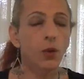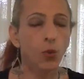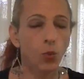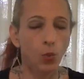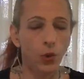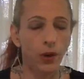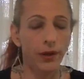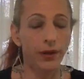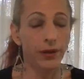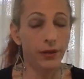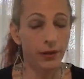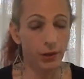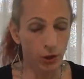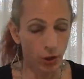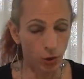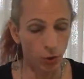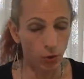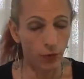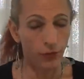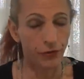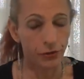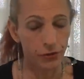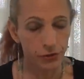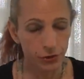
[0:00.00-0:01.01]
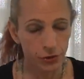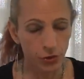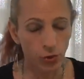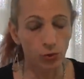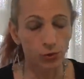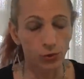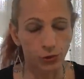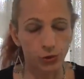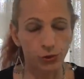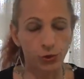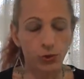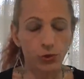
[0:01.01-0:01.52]
what an
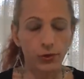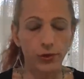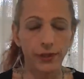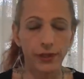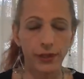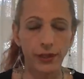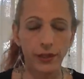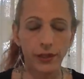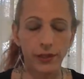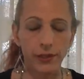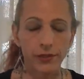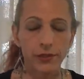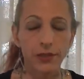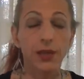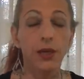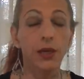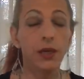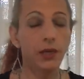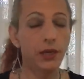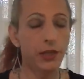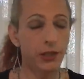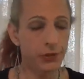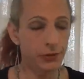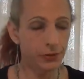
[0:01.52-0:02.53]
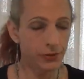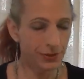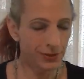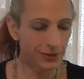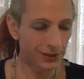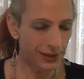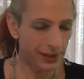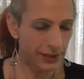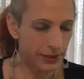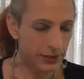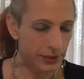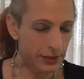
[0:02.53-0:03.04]
oversoul truly is, is
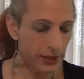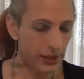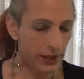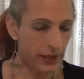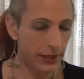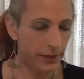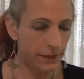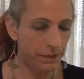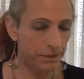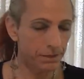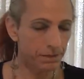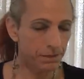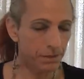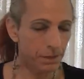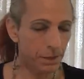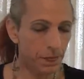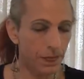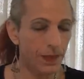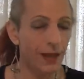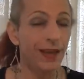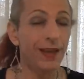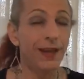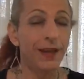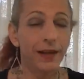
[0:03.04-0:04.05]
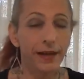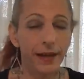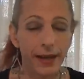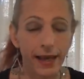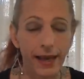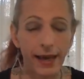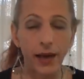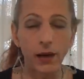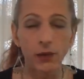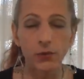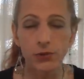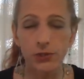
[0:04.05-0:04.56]
let's say
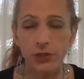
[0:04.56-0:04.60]
now